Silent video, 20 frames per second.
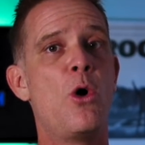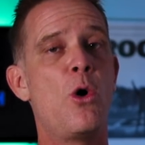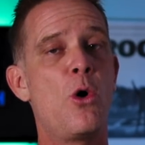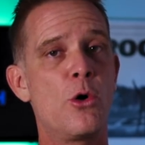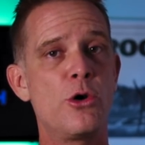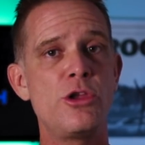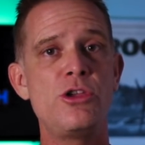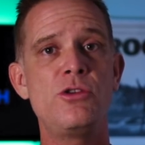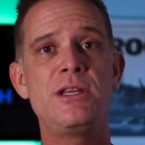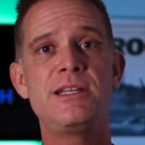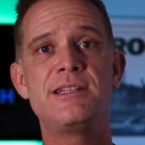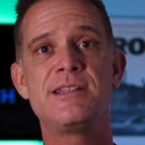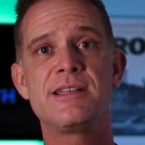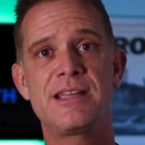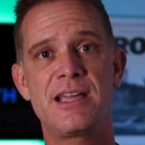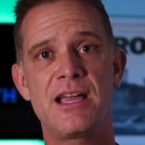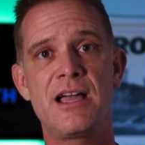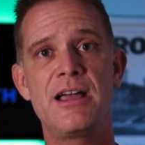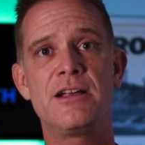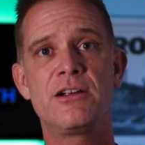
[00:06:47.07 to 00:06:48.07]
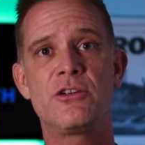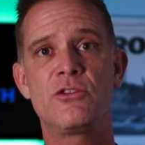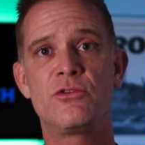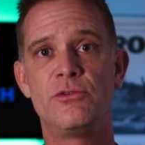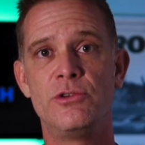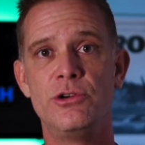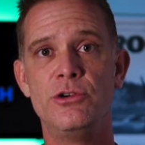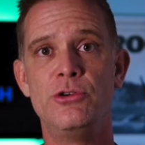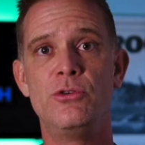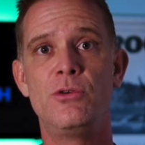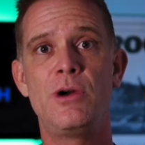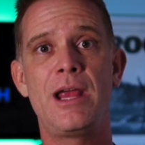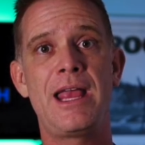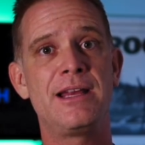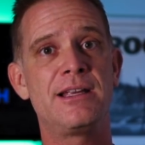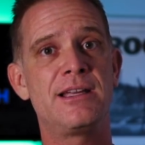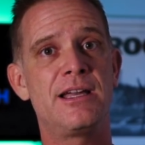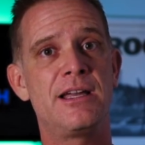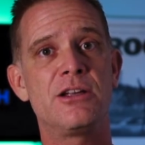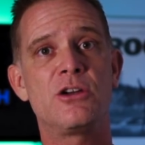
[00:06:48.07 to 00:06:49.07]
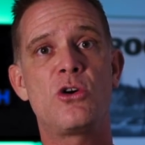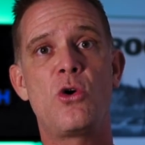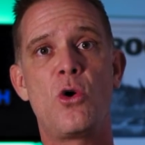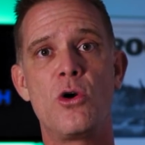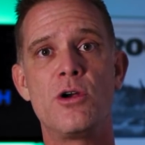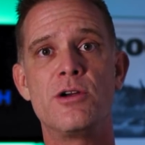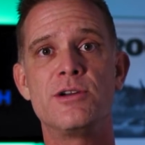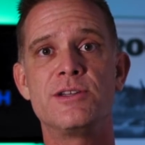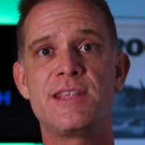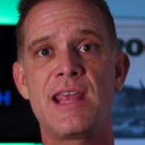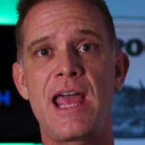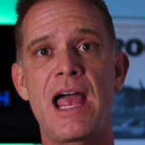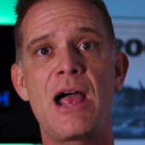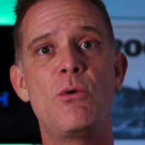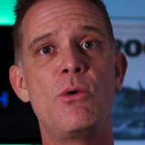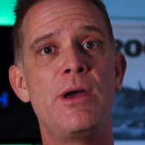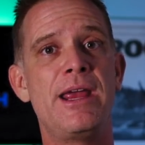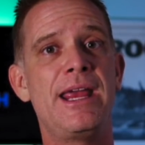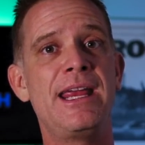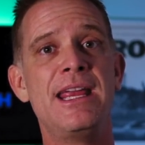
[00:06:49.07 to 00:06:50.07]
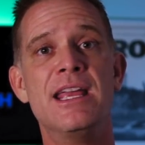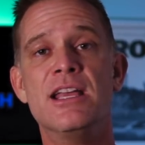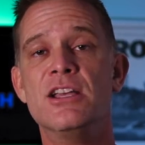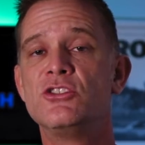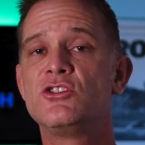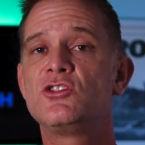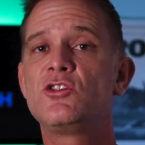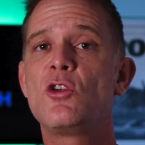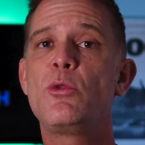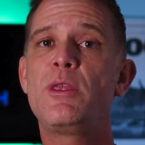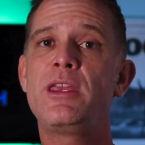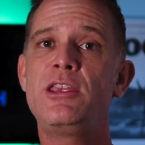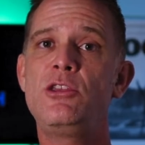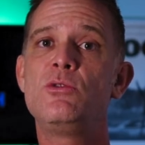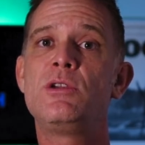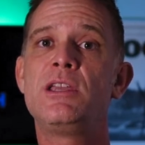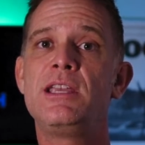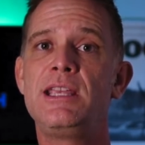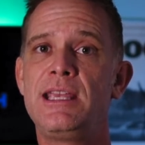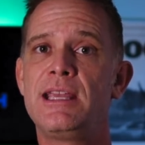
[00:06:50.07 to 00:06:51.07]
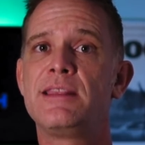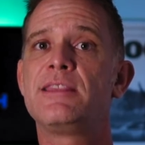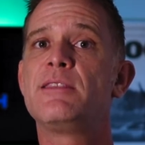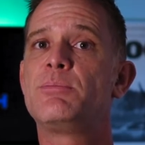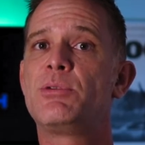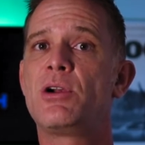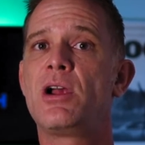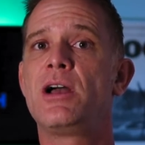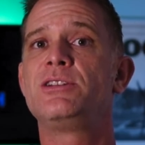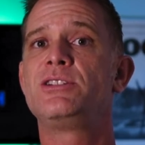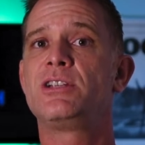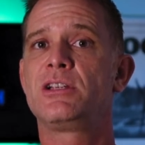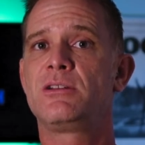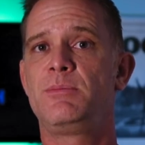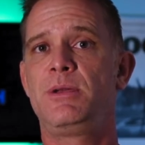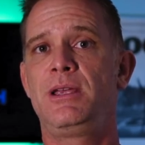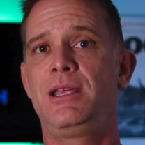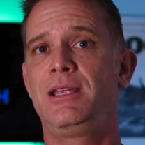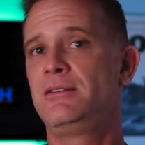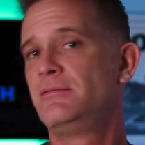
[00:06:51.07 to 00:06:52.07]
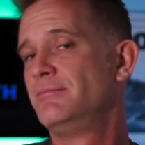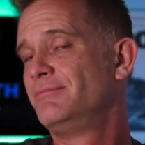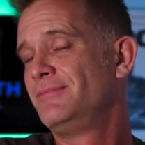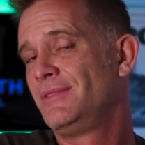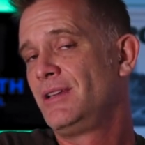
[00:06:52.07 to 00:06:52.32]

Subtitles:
or you need to cut crew and cut corners that way so that you can get the project made.